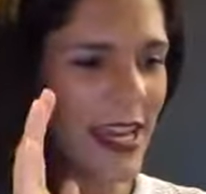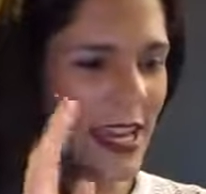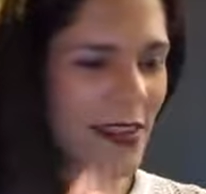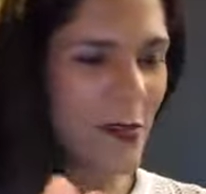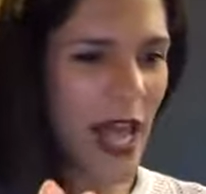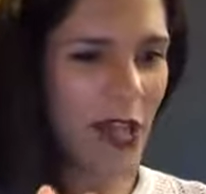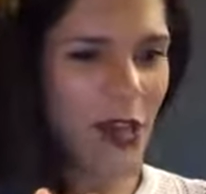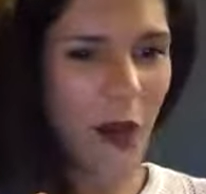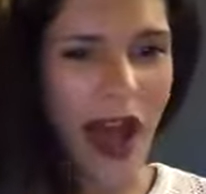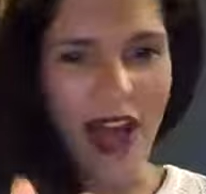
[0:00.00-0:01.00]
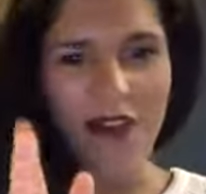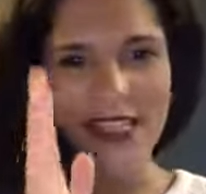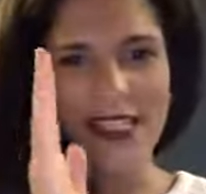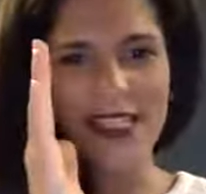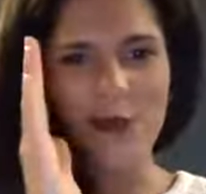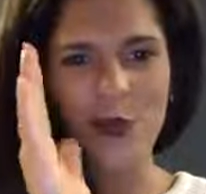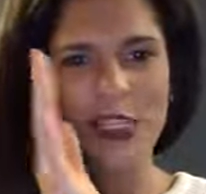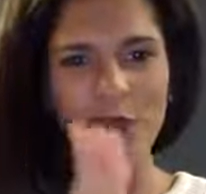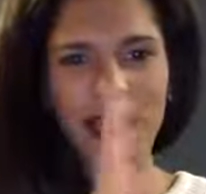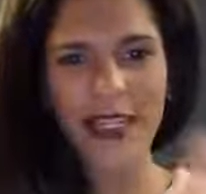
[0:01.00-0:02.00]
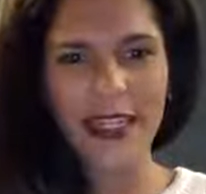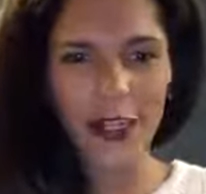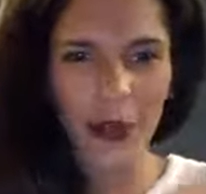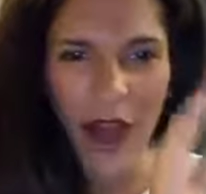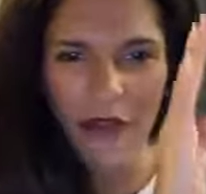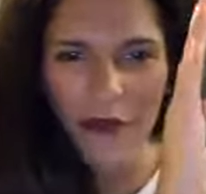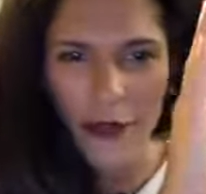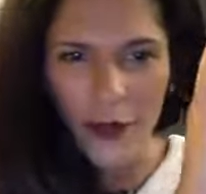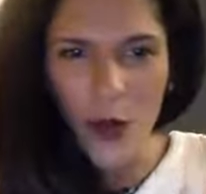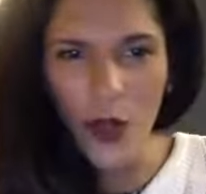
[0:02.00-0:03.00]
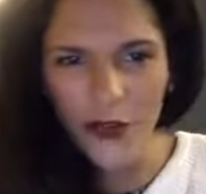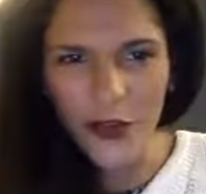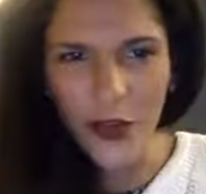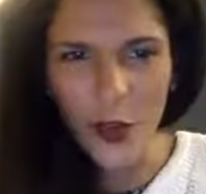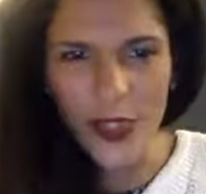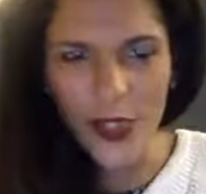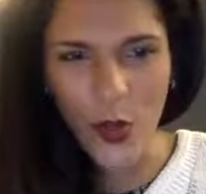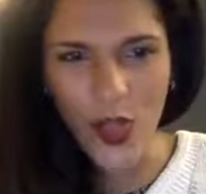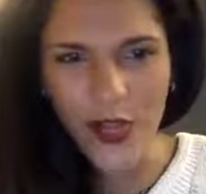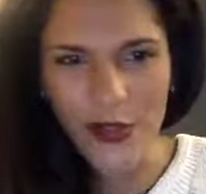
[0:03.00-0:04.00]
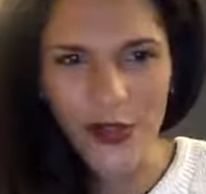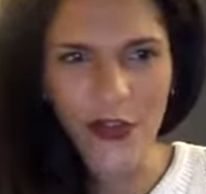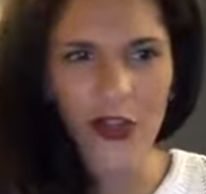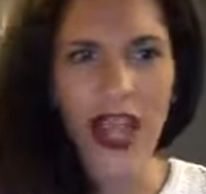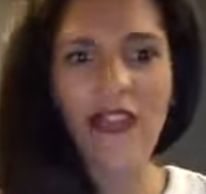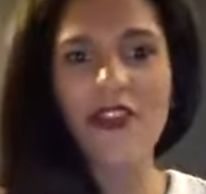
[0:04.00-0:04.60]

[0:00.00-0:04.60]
In the planner, you have a system where it's split. Like you put all of your goals in all areas of your life.